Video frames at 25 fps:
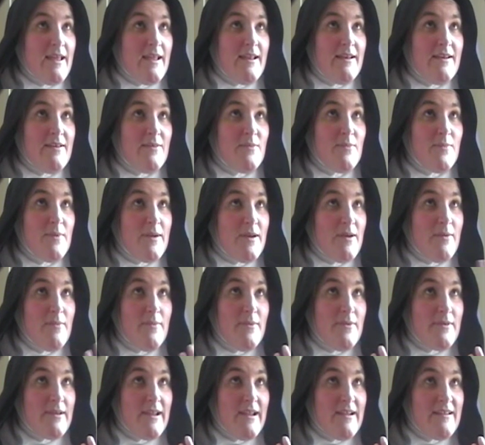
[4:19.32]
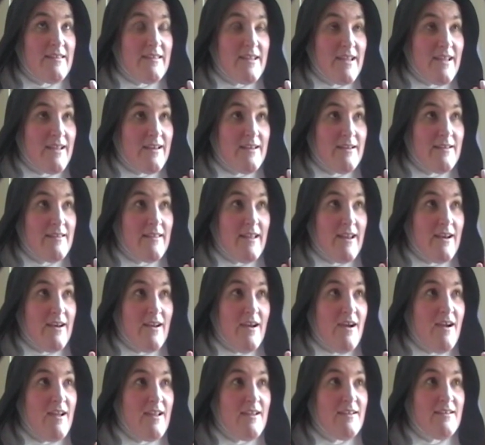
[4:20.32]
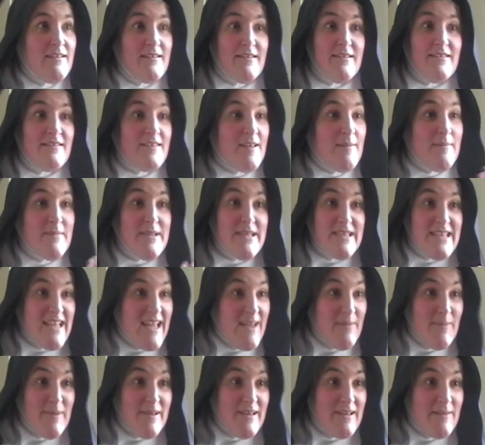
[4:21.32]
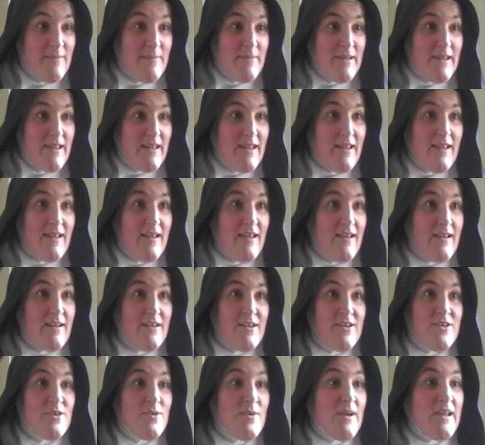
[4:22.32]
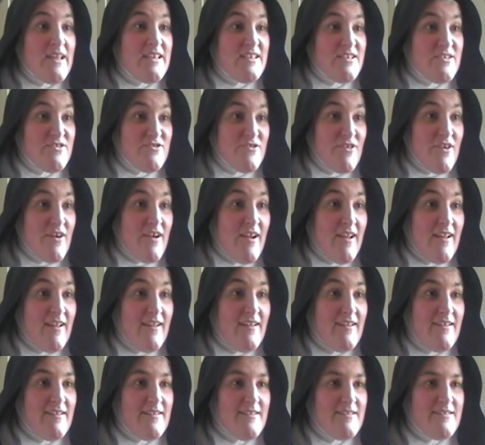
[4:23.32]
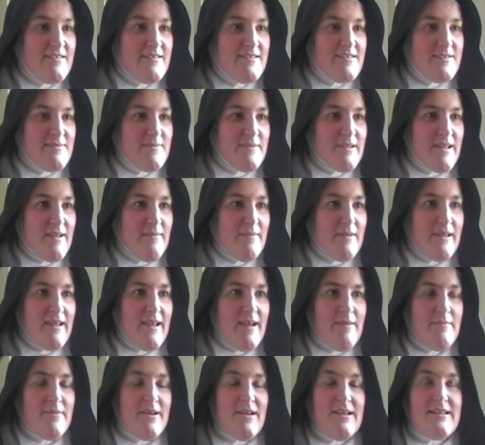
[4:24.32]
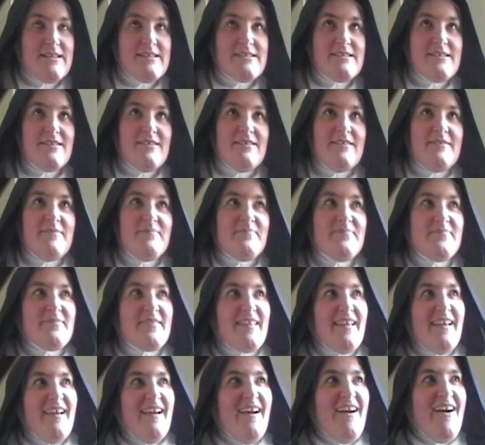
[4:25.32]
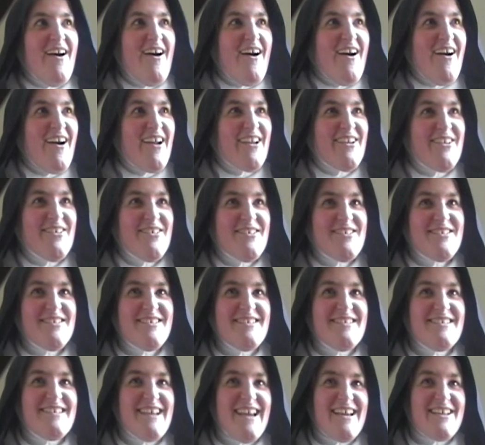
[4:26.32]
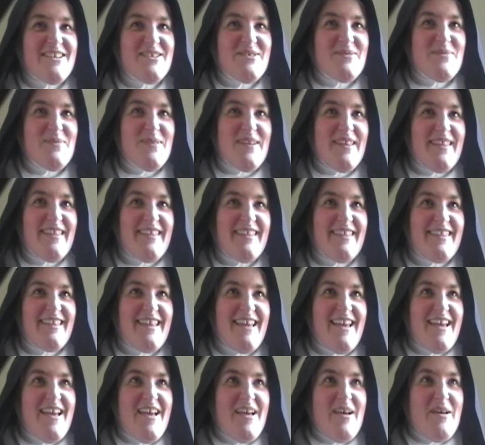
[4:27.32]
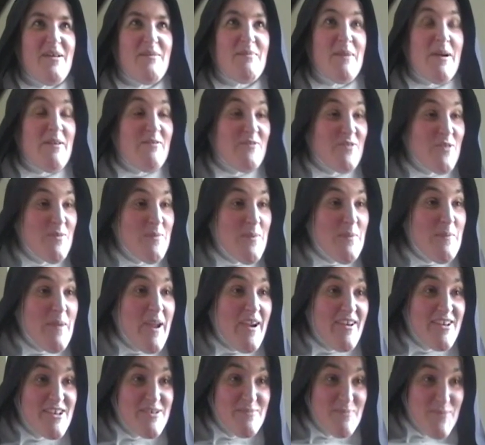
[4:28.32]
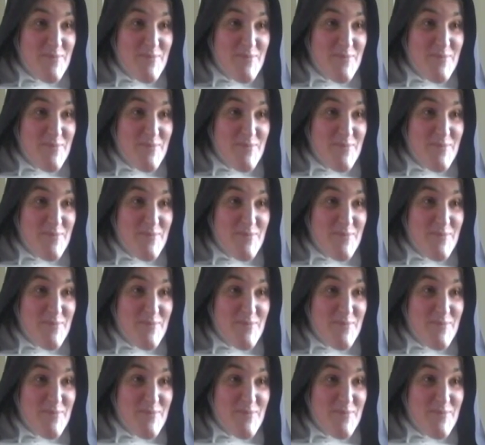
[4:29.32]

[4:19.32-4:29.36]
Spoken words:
and when I walked out at the end of that night, something had happened in me, and I knew I had to try to become a Carmelite. So I got in touch with my former parish